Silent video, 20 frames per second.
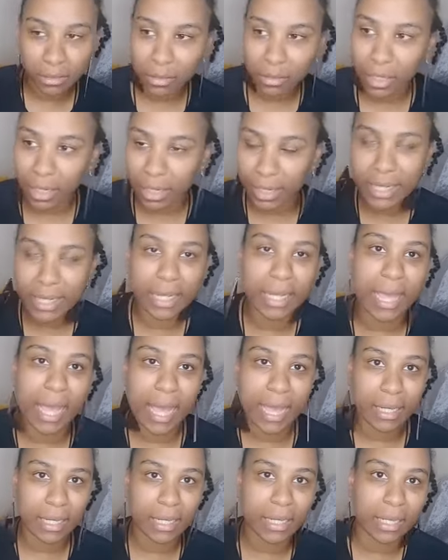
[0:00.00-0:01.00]
gleaning
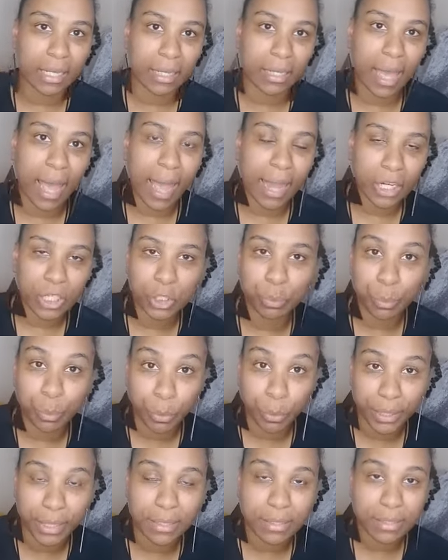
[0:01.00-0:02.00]
any action
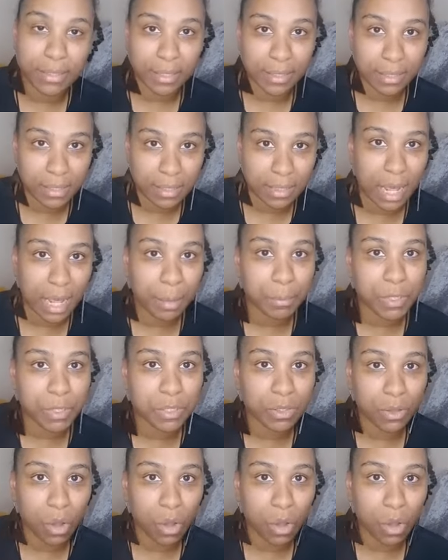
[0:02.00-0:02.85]
points and steps